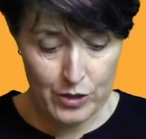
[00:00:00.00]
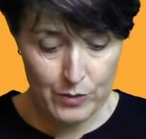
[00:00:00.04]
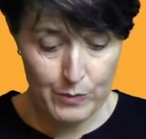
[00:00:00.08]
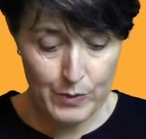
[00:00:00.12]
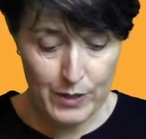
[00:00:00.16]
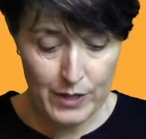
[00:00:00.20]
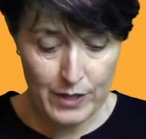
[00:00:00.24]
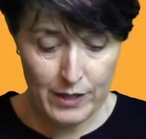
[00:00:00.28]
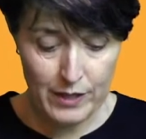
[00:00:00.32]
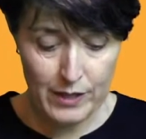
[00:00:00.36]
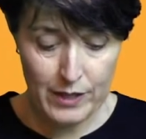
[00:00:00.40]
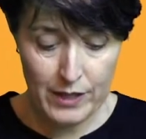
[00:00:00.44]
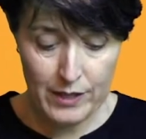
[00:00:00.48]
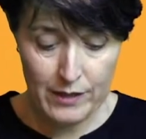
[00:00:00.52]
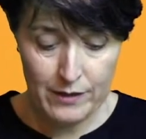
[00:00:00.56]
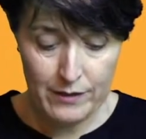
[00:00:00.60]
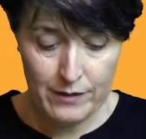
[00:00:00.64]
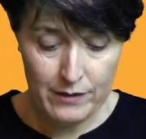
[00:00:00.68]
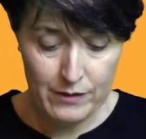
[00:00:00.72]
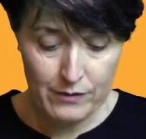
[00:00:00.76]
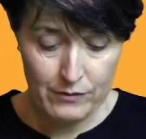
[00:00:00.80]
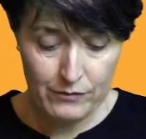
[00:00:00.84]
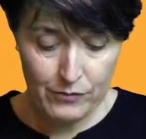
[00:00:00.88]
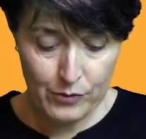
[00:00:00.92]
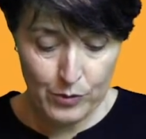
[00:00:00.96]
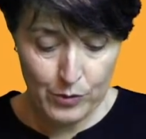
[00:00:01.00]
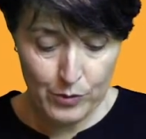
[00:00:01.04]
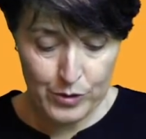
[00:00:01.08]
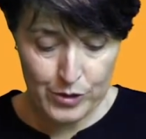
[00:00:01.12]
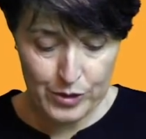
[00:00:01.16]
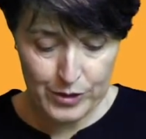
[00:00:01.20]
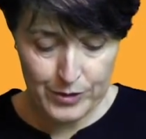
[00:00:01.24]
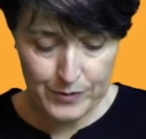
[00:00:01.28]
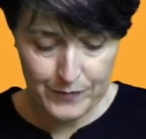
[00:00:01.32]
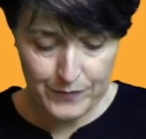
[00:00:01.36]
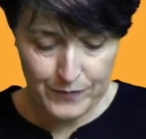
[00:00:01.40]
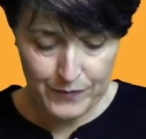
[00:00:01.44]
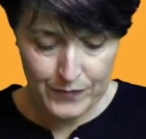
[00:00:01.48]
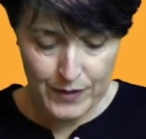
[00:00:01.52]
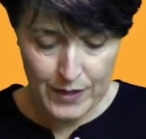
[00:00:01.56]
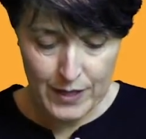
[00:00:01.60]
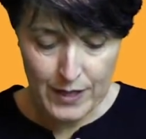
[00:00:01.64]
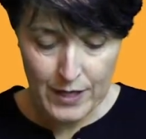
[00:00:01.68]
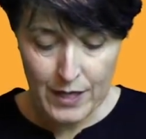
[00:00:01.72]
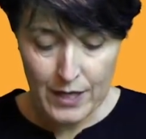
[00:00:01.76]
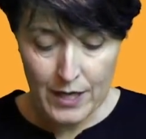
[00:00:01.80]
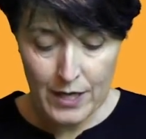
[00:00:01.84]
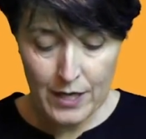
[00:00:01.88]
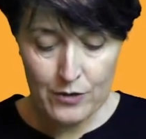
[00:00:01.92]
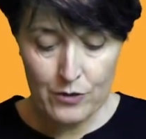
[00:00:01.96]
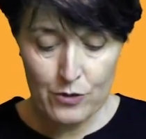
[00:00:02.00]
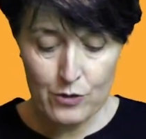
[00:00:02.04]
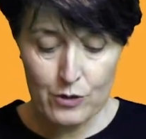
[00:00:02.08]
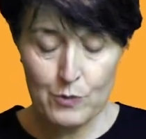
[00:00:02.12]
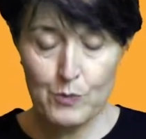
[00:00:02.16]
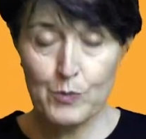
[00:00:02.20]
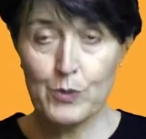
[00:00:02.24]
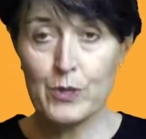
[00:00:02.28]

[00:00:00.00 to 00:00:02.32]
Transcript: your manila folder. And those